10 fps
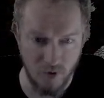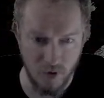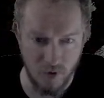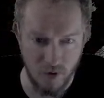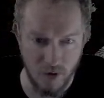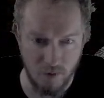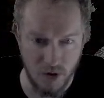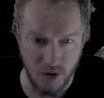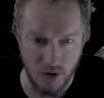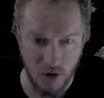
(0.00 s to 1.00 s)
the
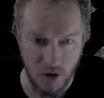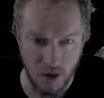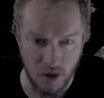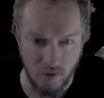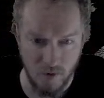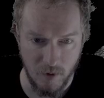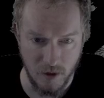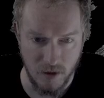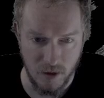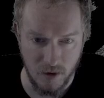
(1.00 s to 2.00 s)
Redemption Aura can even
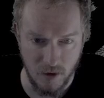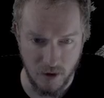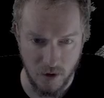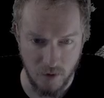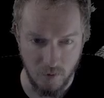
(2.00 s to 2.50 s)
mess anything up.